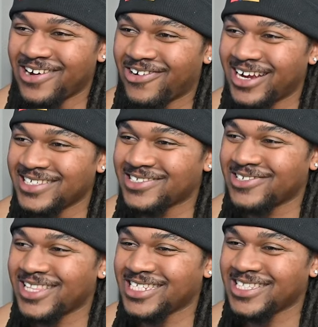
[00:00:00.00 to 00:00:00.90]
Right,
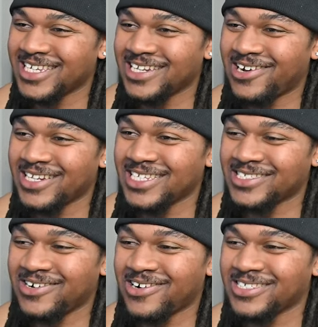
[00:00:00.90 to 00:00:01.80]
so let's look at all these
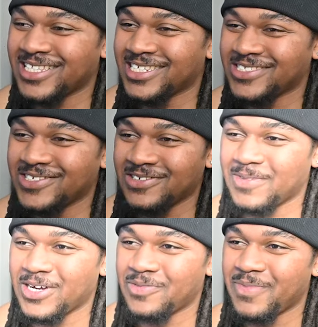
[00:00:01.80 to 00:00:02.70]
cards and let's talk
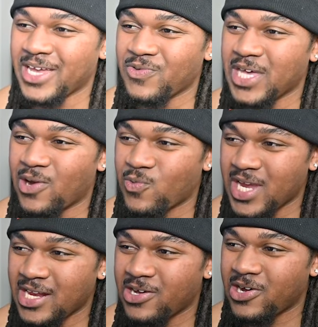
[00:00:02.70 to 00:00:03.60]
about them, man. We got
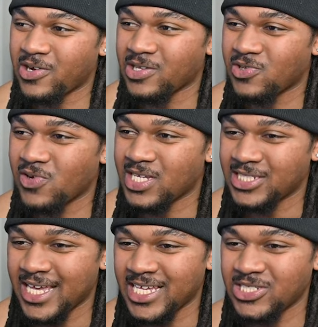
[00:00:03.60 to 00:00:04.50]
Red Hulk, US
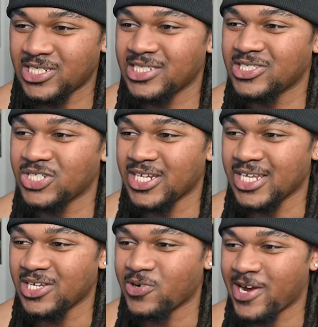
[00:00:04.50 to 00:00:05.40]
Agent,
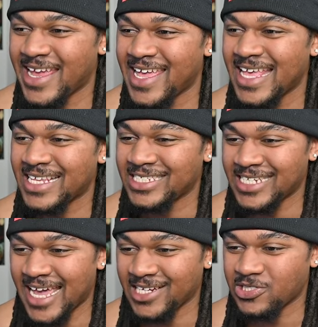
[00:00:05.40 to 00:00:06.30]
Jean Grey,
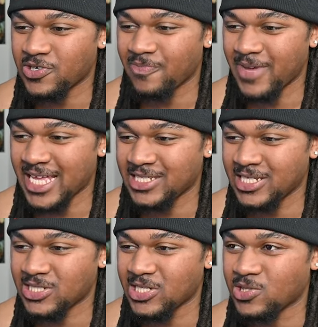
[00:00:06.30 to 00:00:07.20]
Stature,
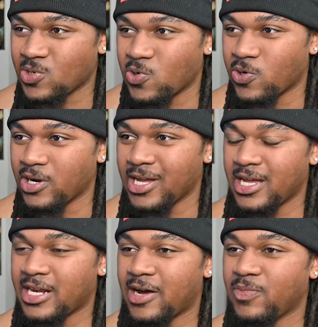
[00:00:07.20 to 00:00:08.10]
Mantis, and Thor.
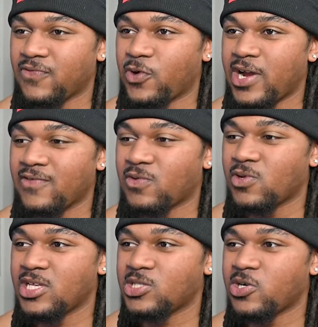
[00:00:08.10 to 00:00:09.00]
Now, before I even
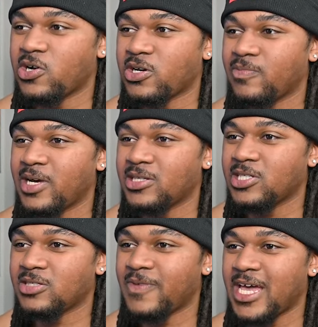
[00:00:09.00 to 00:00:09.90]
really talk about
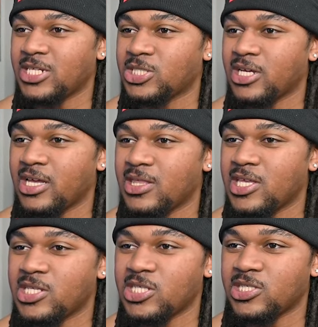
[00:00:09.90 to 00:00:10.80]
this patch,
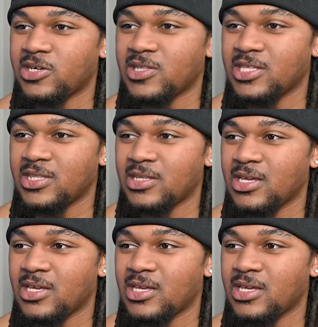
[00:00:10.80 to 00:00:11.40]
this is the only...